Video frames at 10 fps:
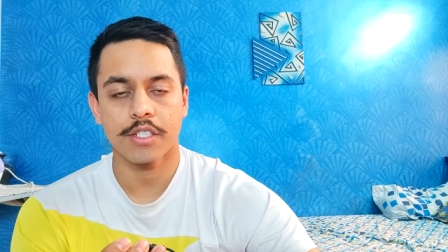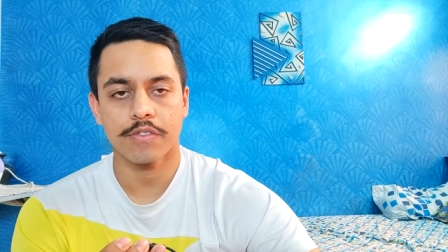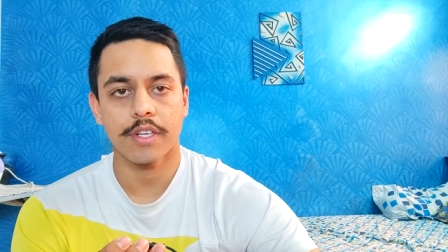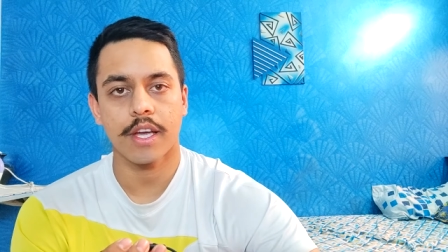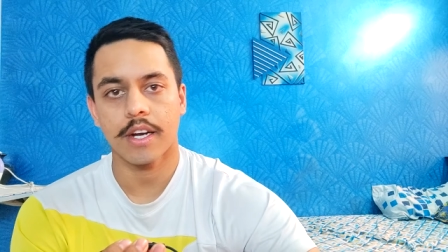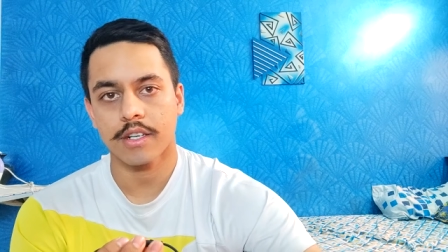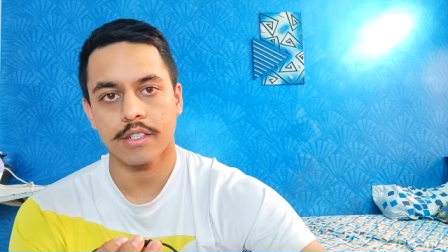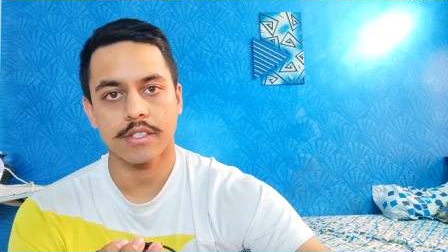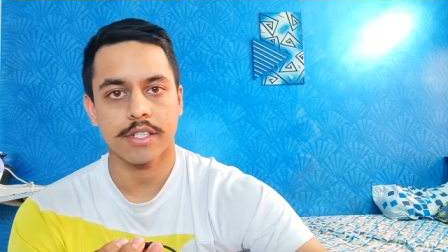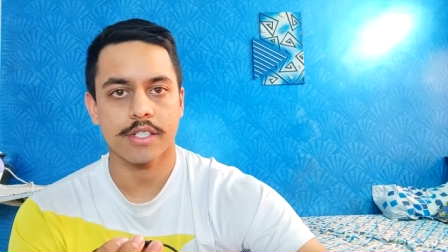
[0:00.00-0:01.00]
age of the
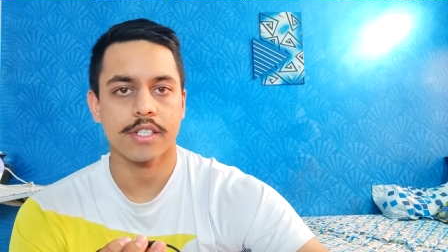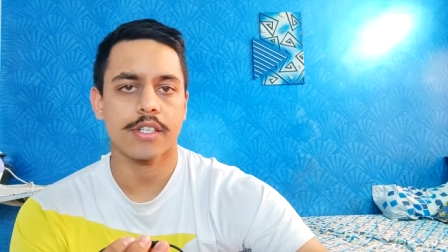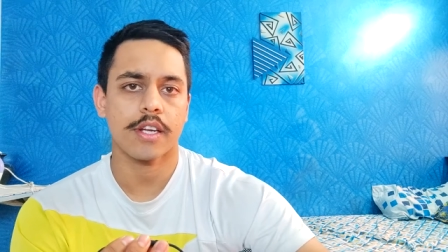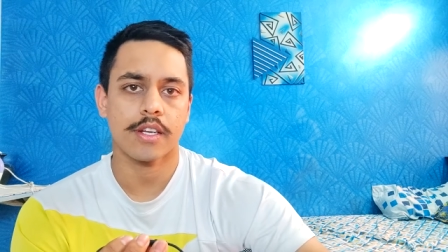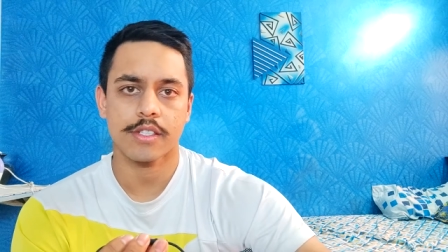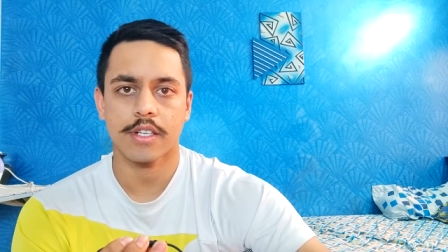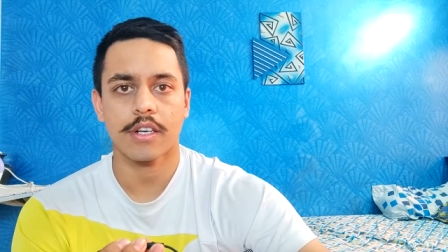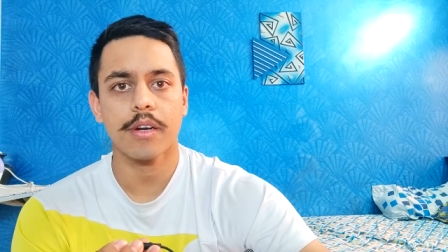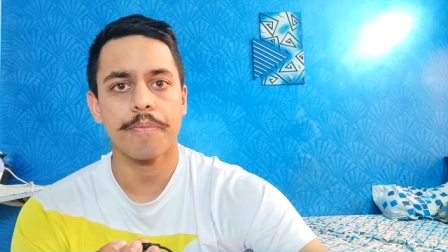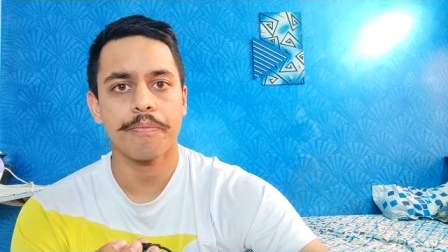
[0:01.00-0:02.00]
characters,
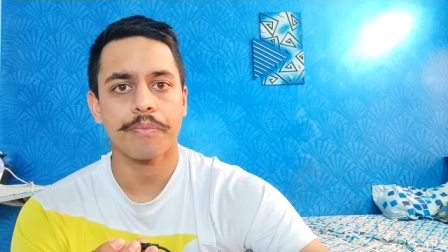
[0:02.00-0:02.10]
etc.